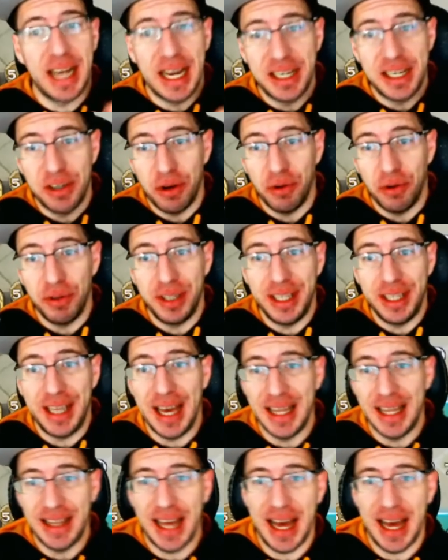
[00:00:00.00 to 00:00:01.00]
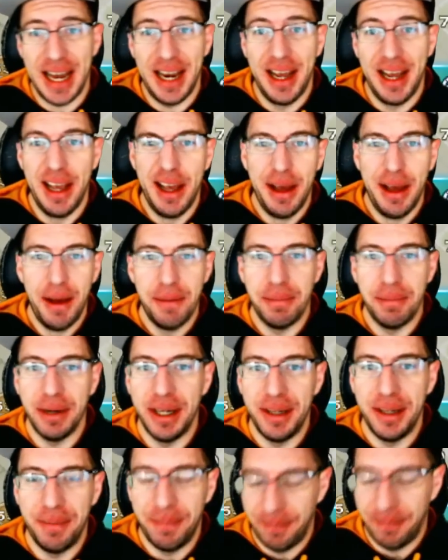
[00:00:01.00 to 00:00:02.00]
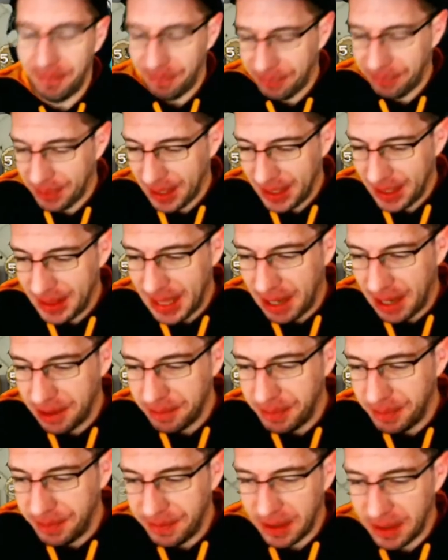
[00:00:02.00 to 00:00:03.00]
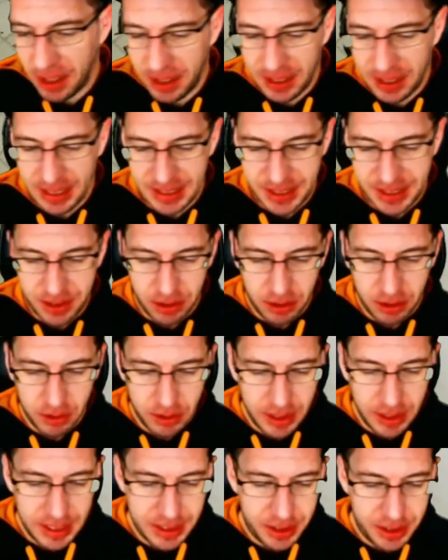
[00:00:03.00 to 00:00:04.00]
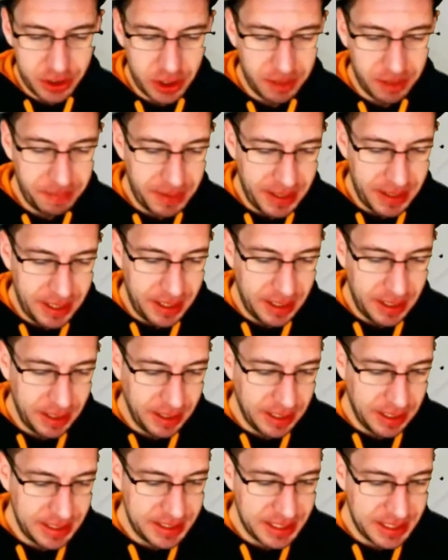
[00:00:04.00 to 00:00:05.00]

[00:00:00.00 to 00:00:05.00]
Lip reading: I totally get that, but that would be very nice. So let's jump in. Let's